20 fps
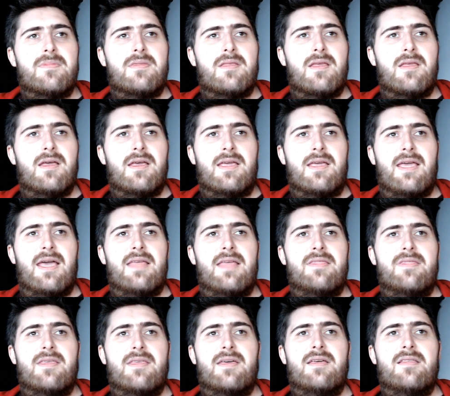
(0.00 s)

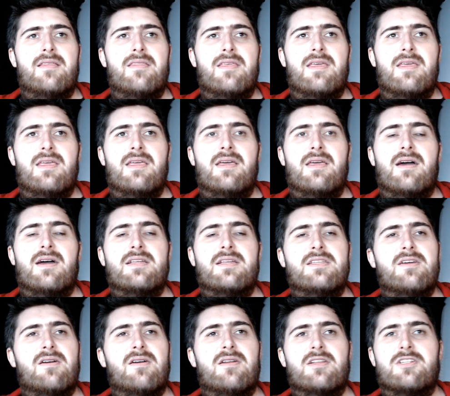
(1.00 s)
Again, the
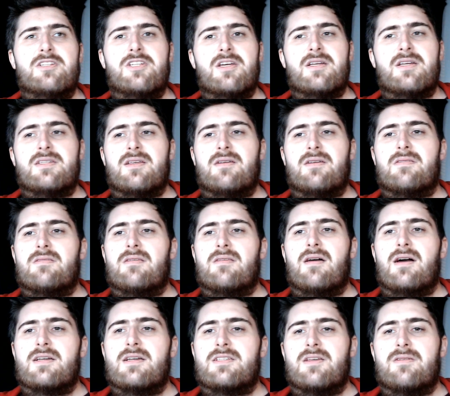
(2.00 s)
ideology, I
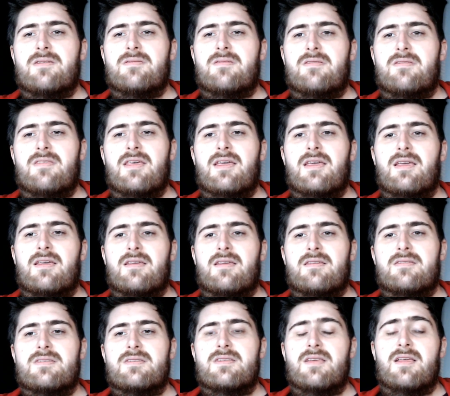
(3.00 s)
don't think,
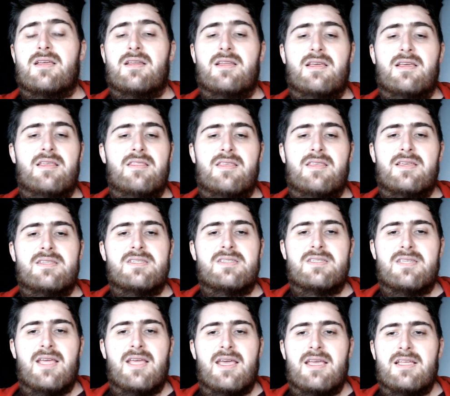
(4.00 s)
certainly at this
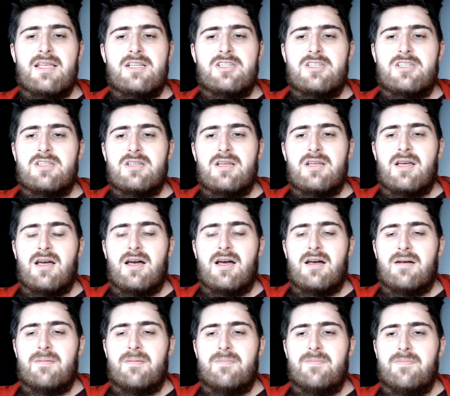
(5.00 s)
stage,
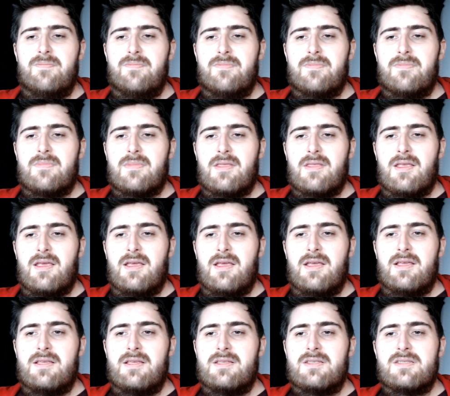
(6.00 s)

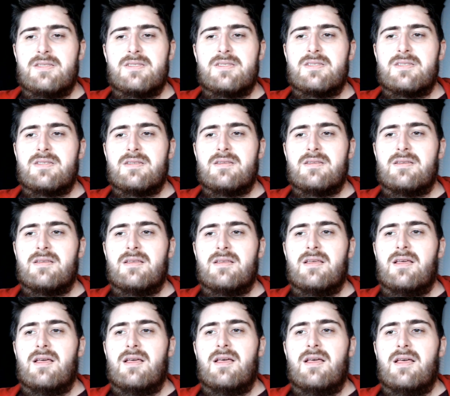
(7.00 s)
is
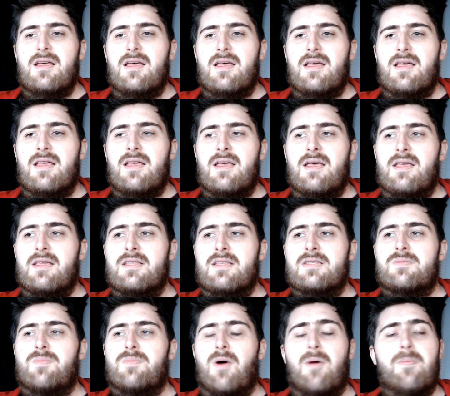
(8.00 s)

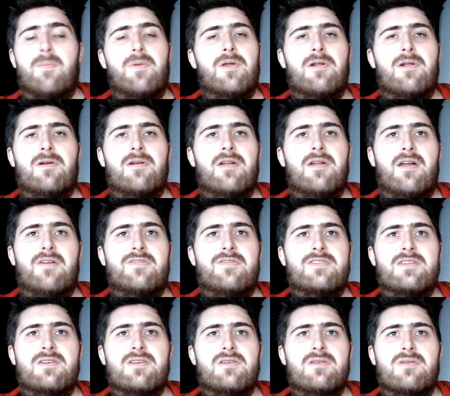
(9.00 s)
popular enough
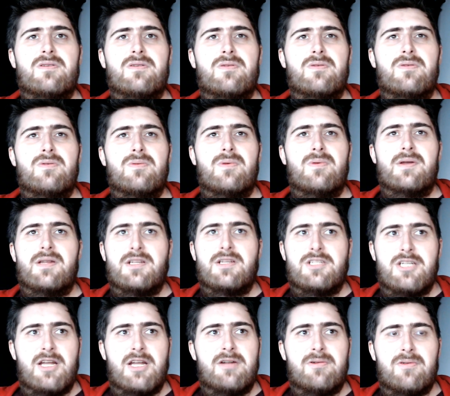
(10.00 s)
to win a
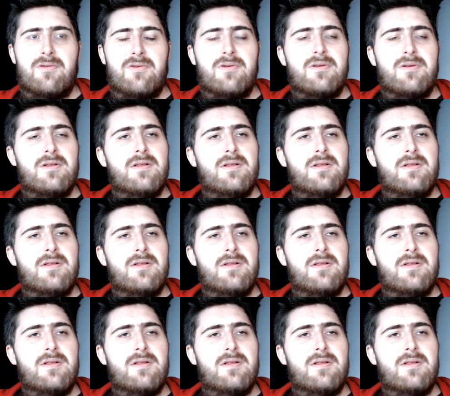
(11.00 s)
general.